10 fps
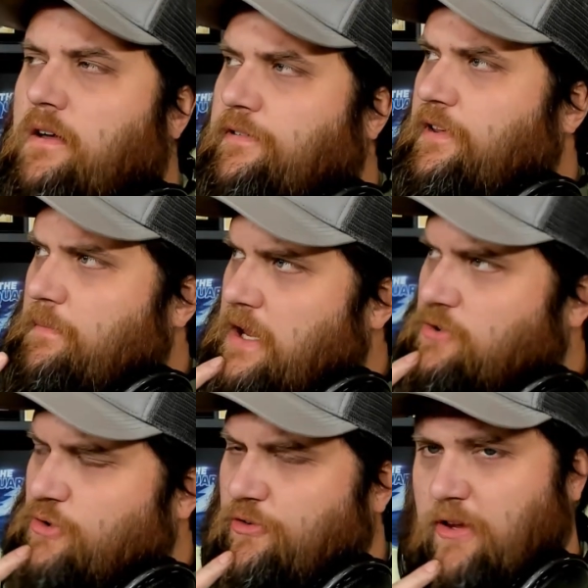some
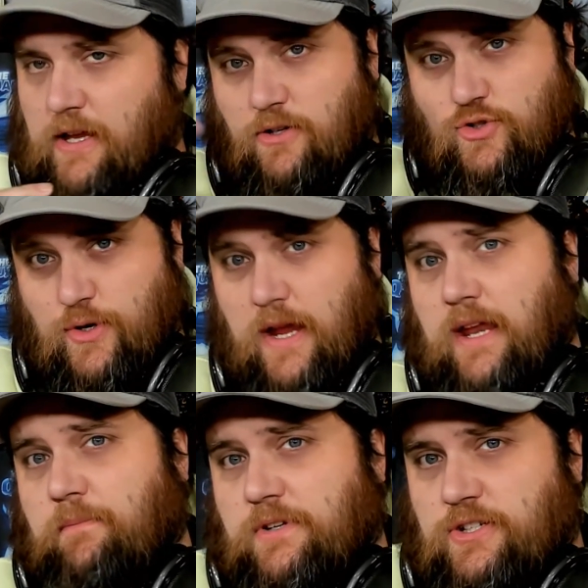interesting
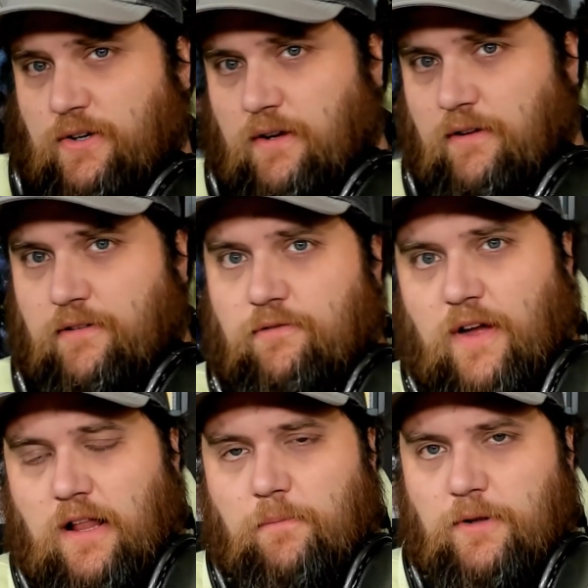training materials
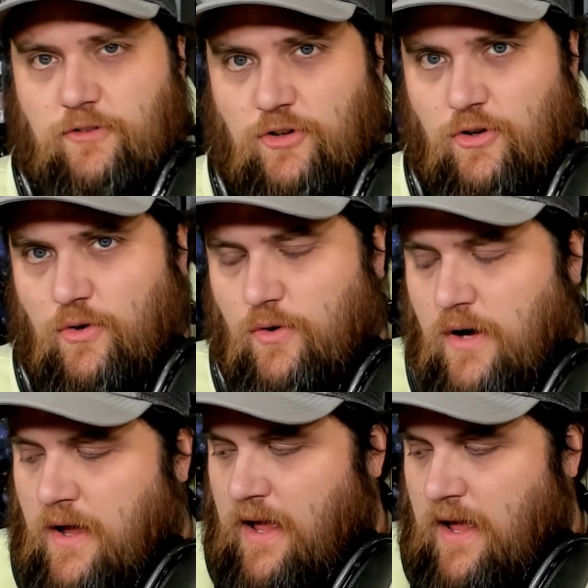available to